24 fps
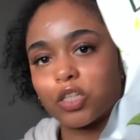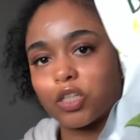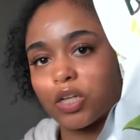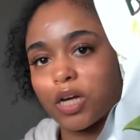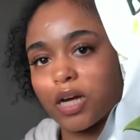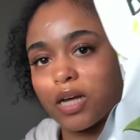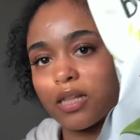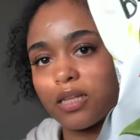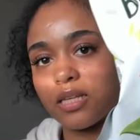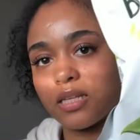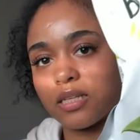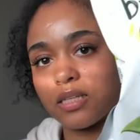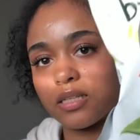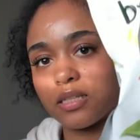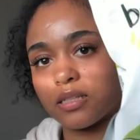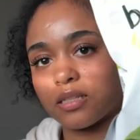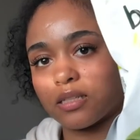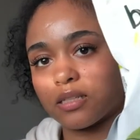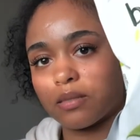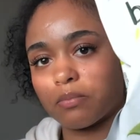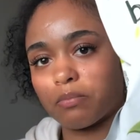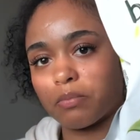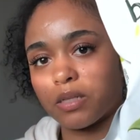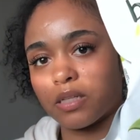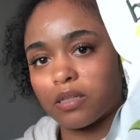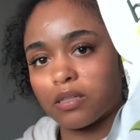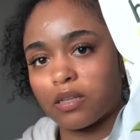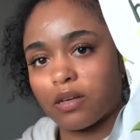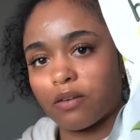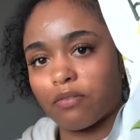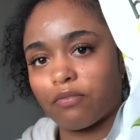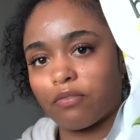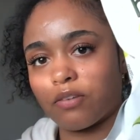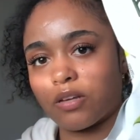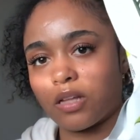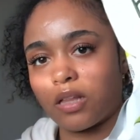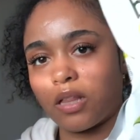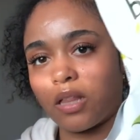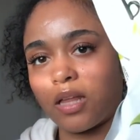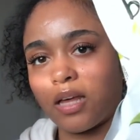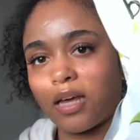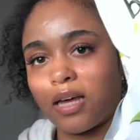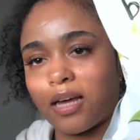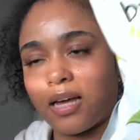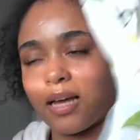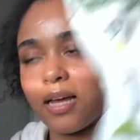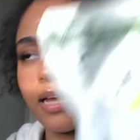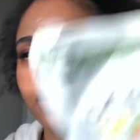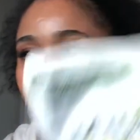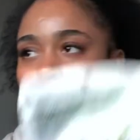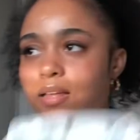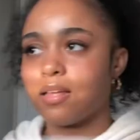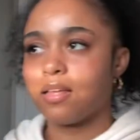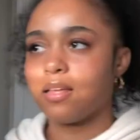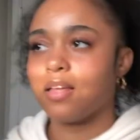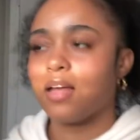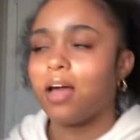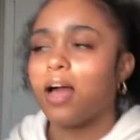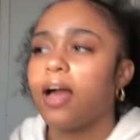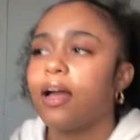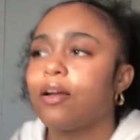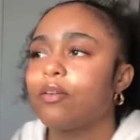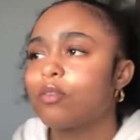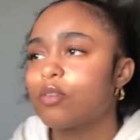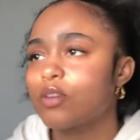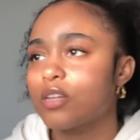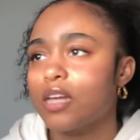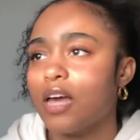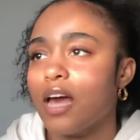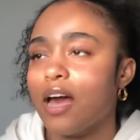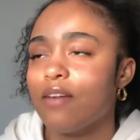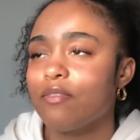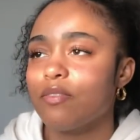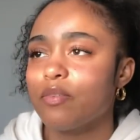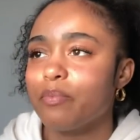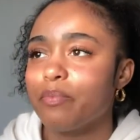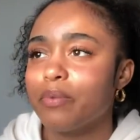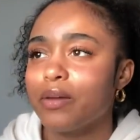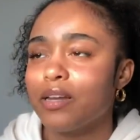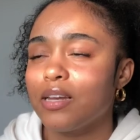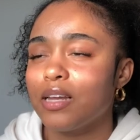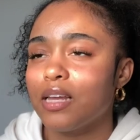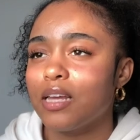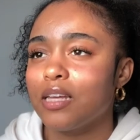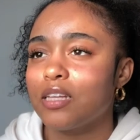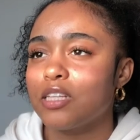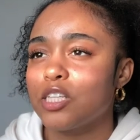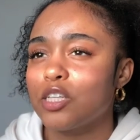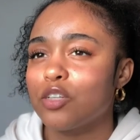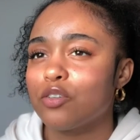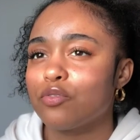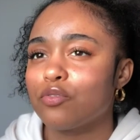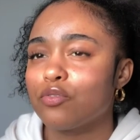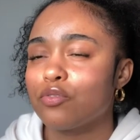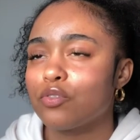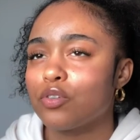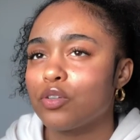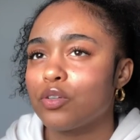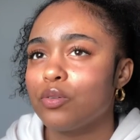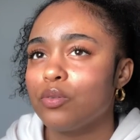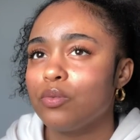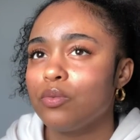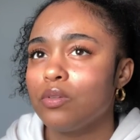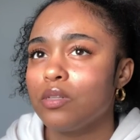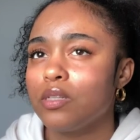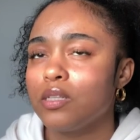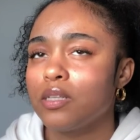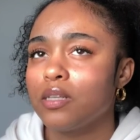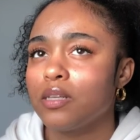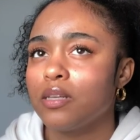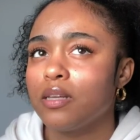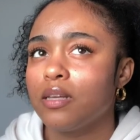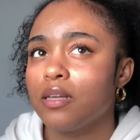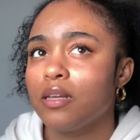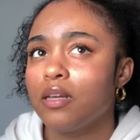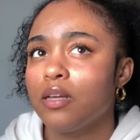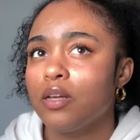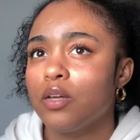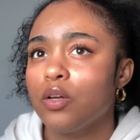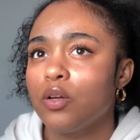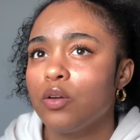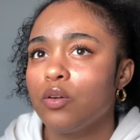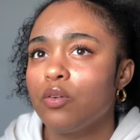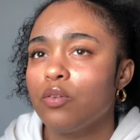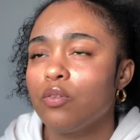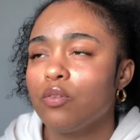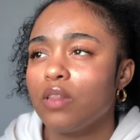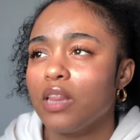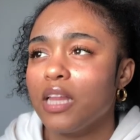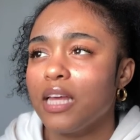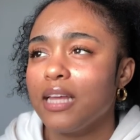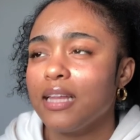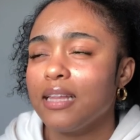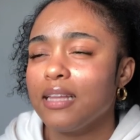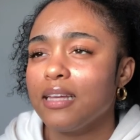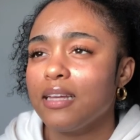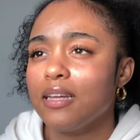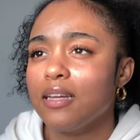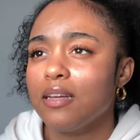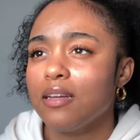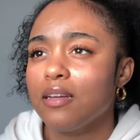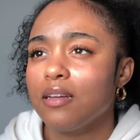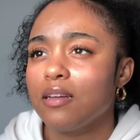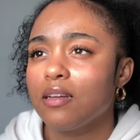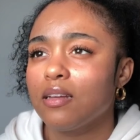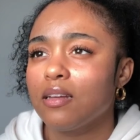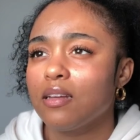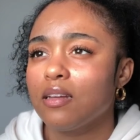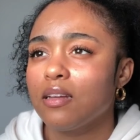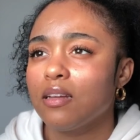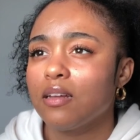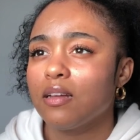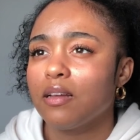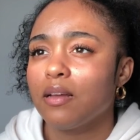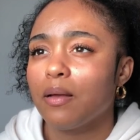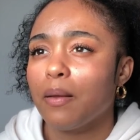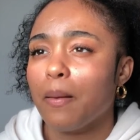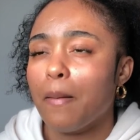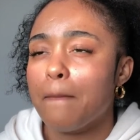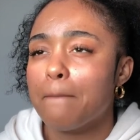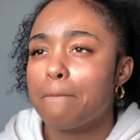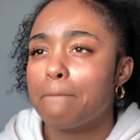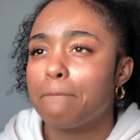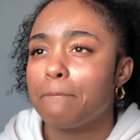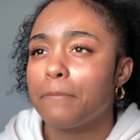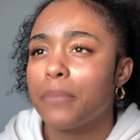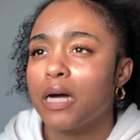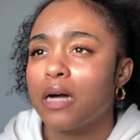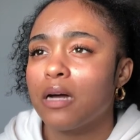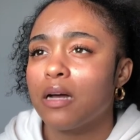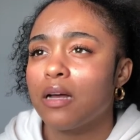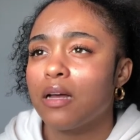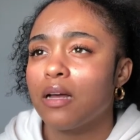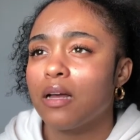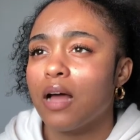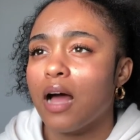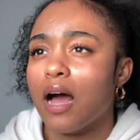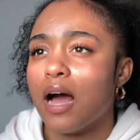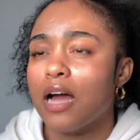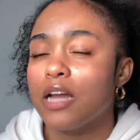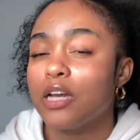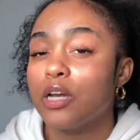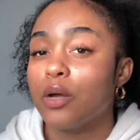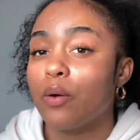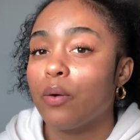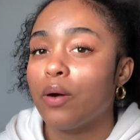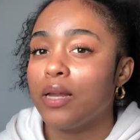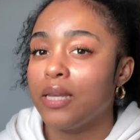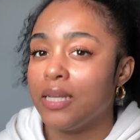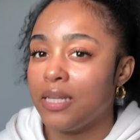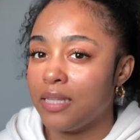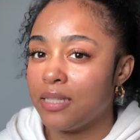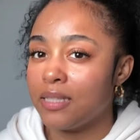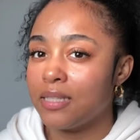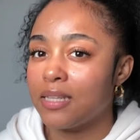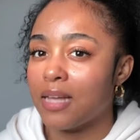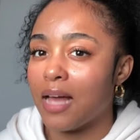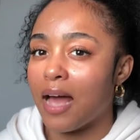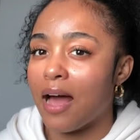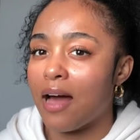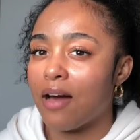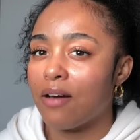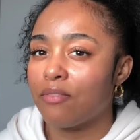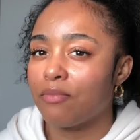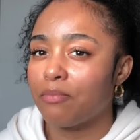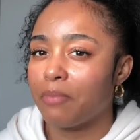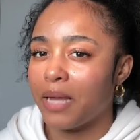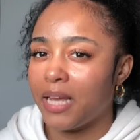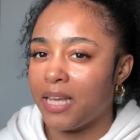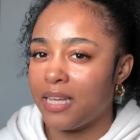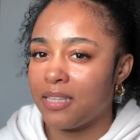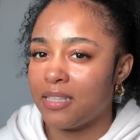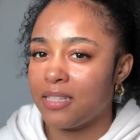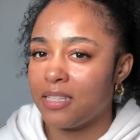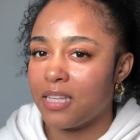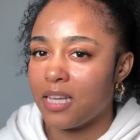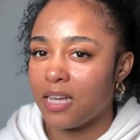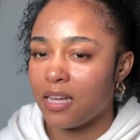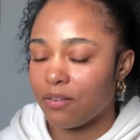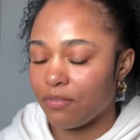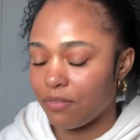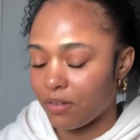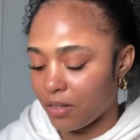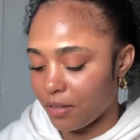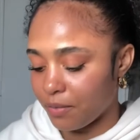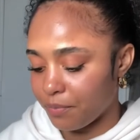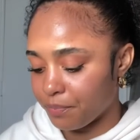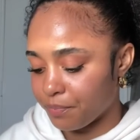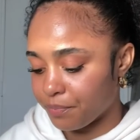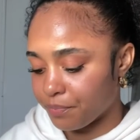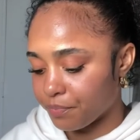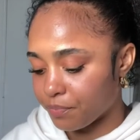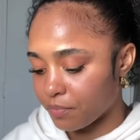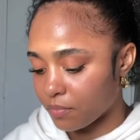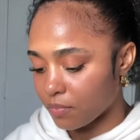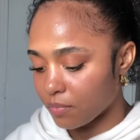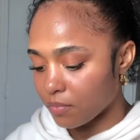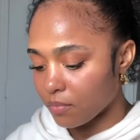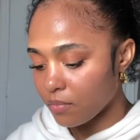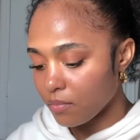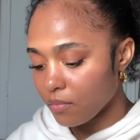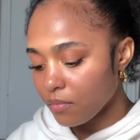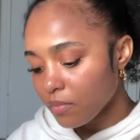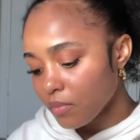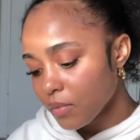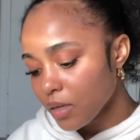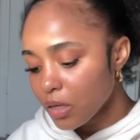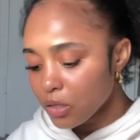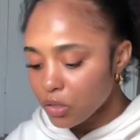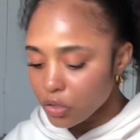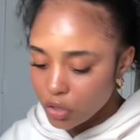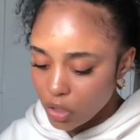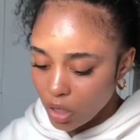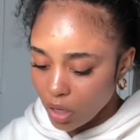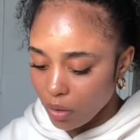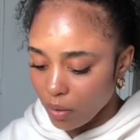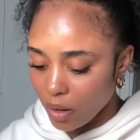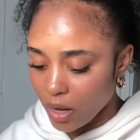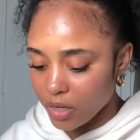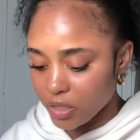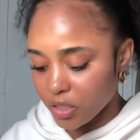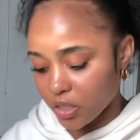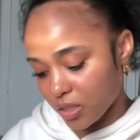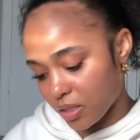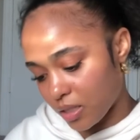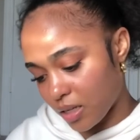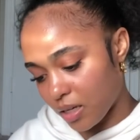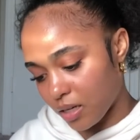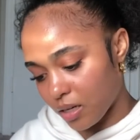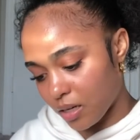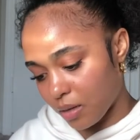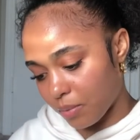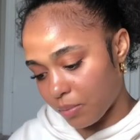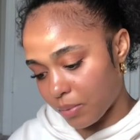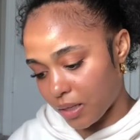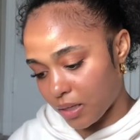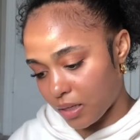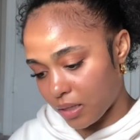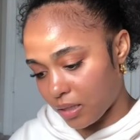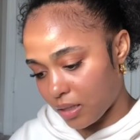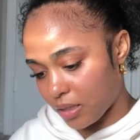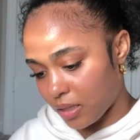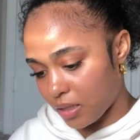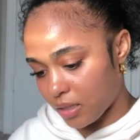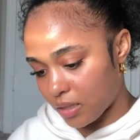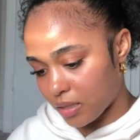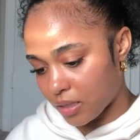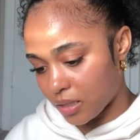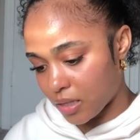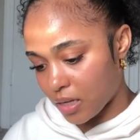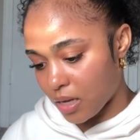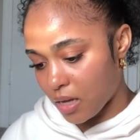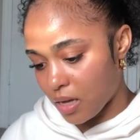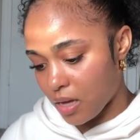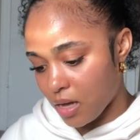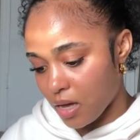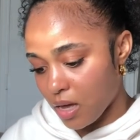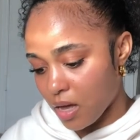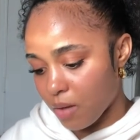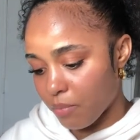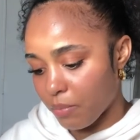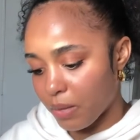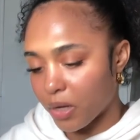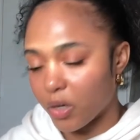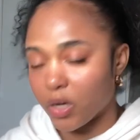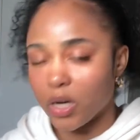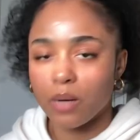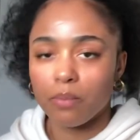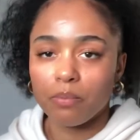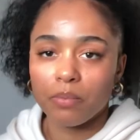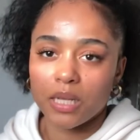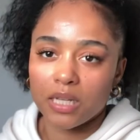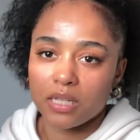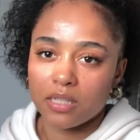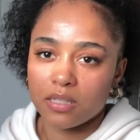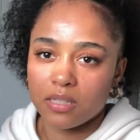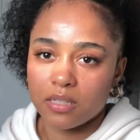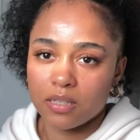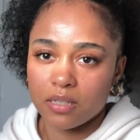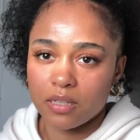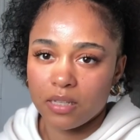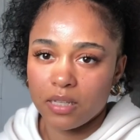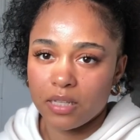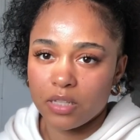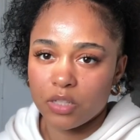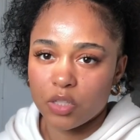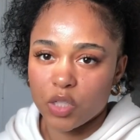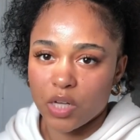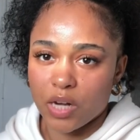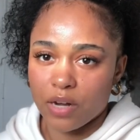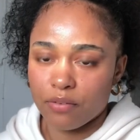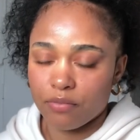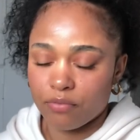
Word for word: try these because I feel like I really haven't been into fruit lately, but I know I need to have my intake of it. So I just ended up getting these. My grandma likes to eat dried